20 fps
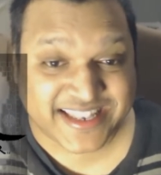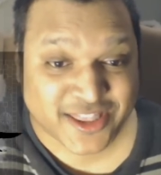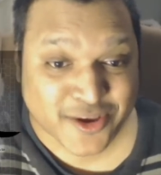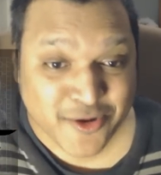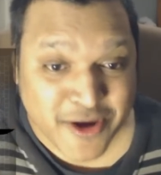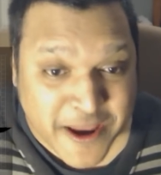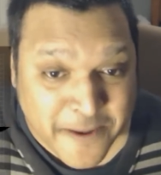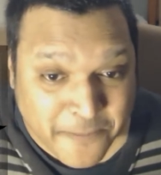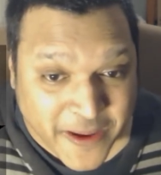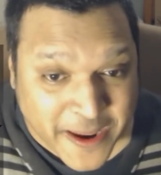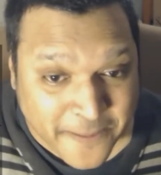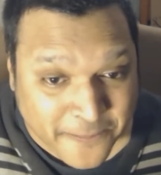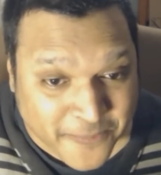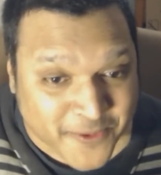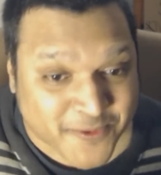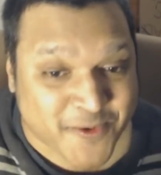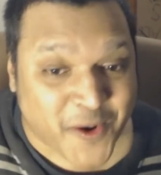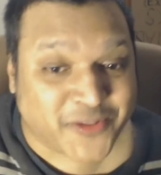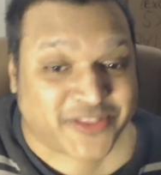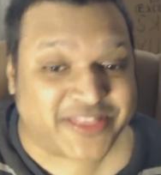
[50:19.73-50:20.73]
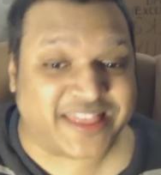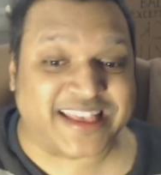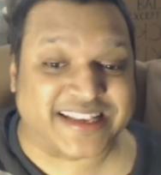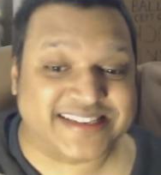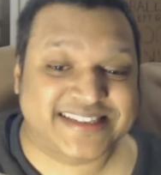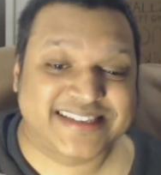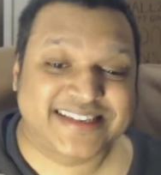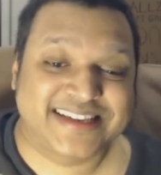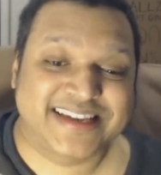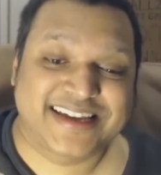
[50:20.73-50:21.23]
Three people wrote
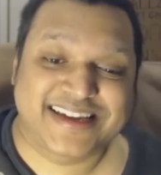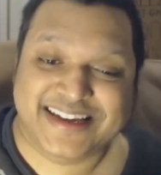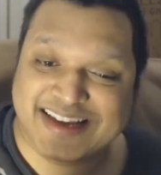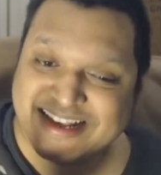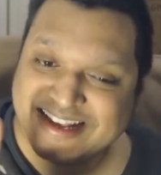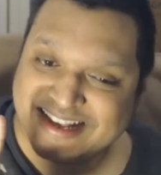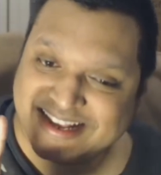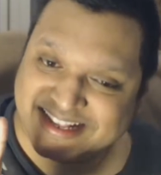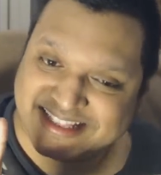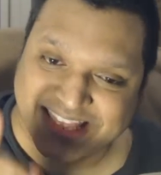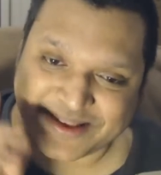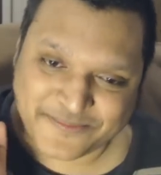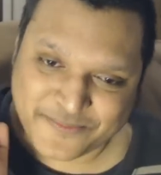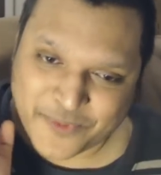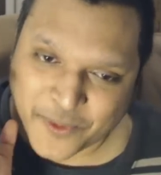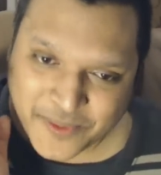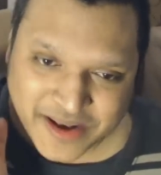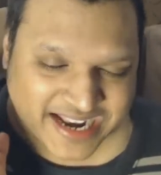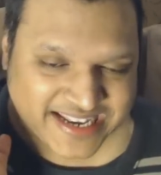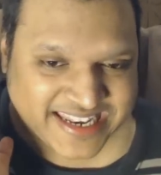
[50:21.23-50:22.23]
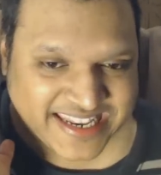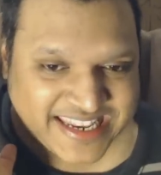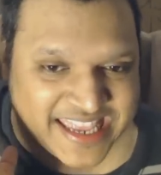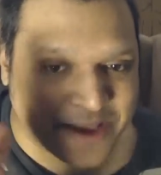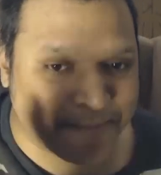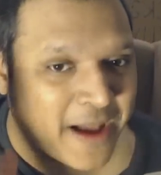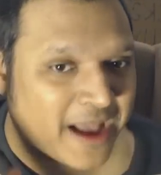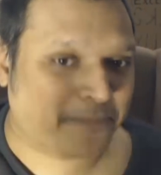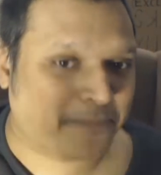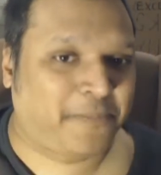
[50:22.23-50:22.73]
this. They probably had to
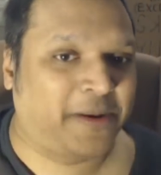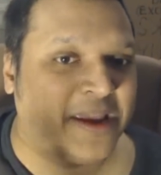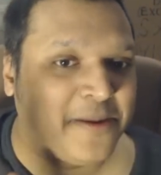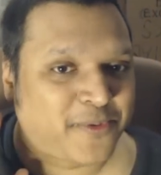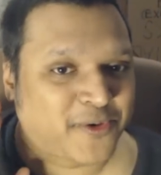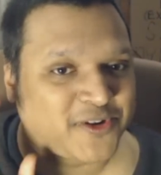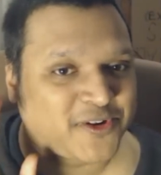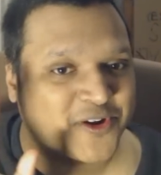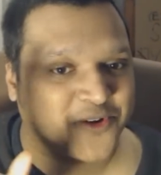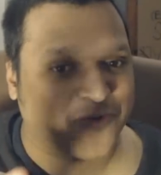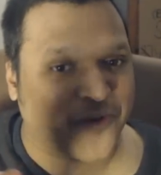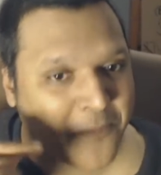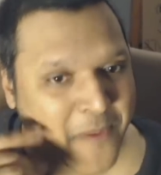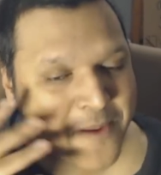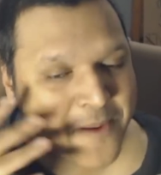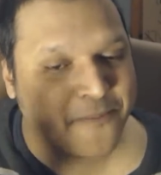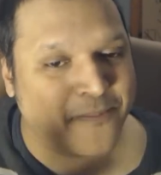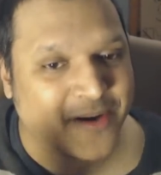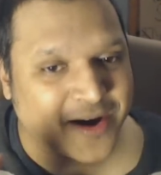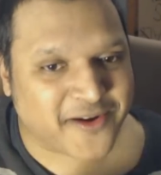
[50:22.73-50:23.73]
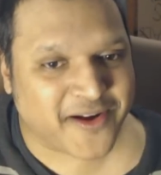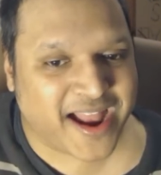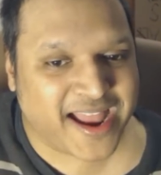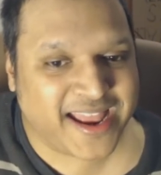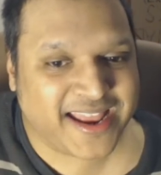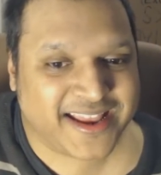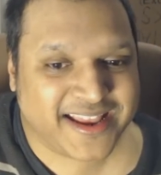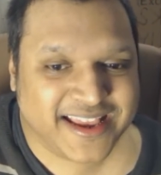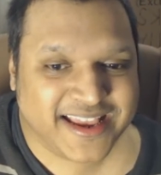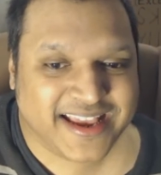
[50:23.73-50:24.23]
get back people to remember,
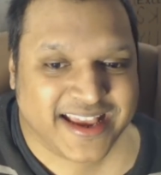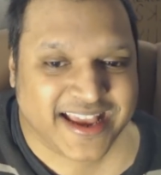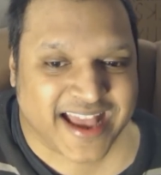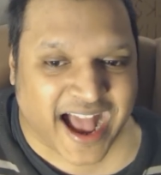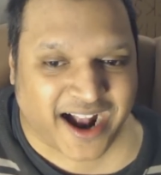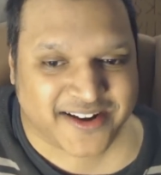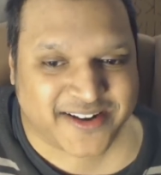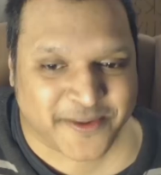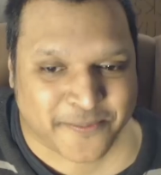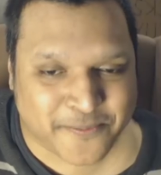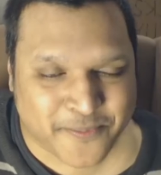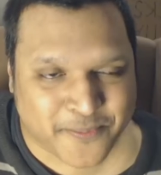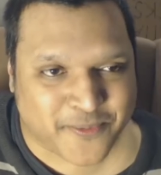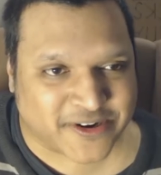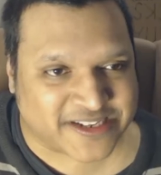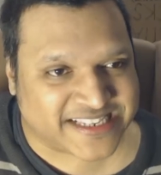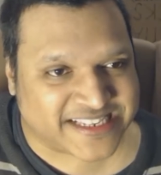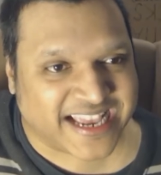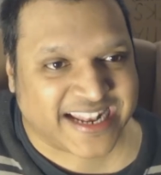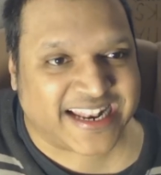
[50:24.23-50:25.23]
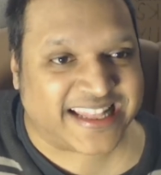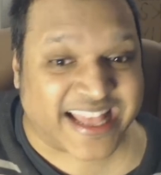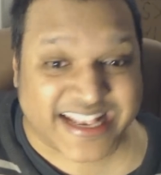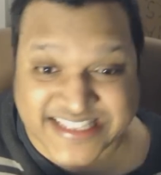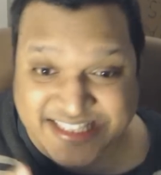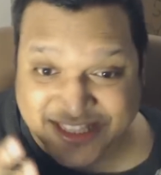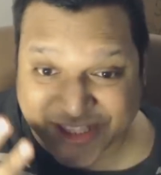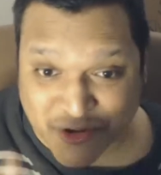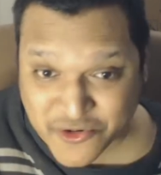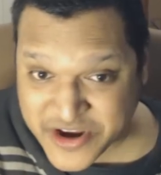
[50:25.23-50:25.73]
right? How to present it.
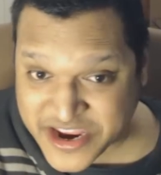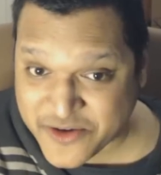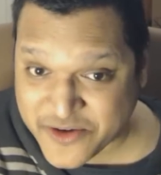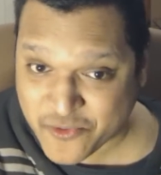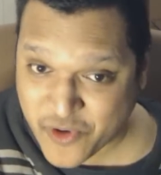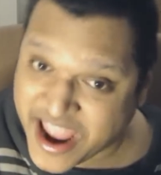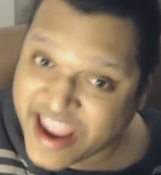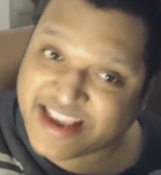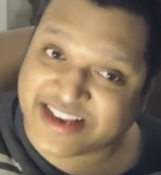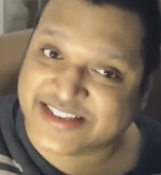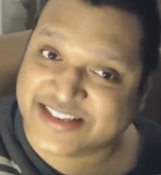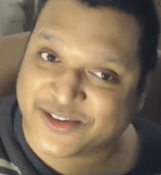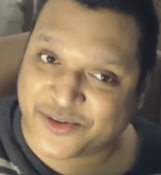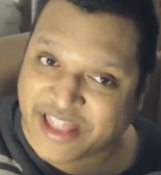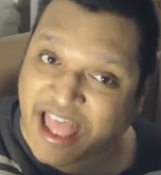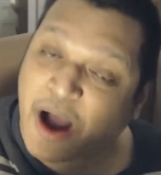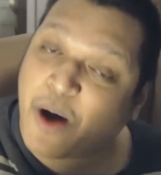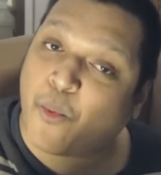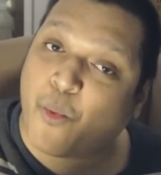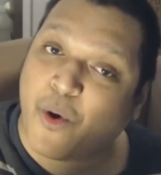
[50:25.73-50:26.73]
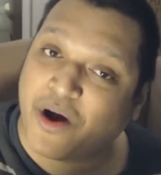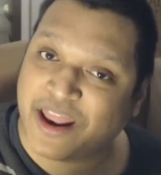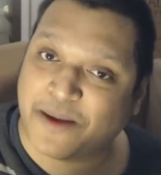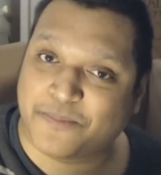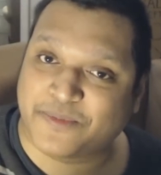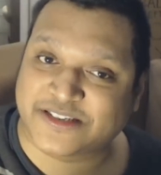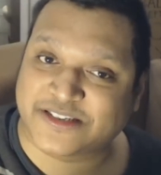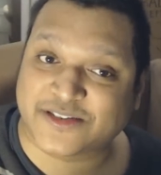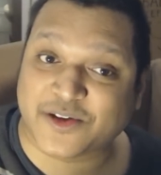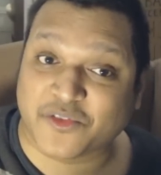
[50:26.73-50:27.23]
That's three writers on that one
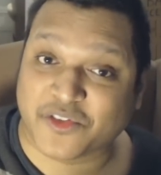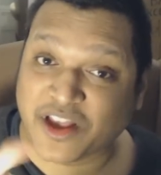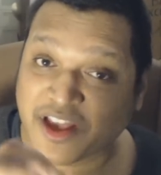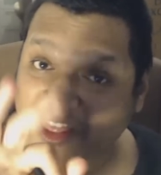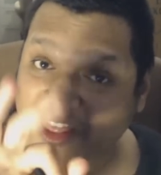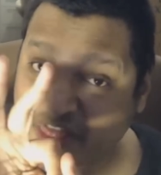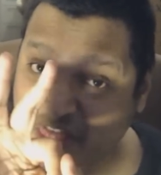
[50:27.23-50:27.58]
episode.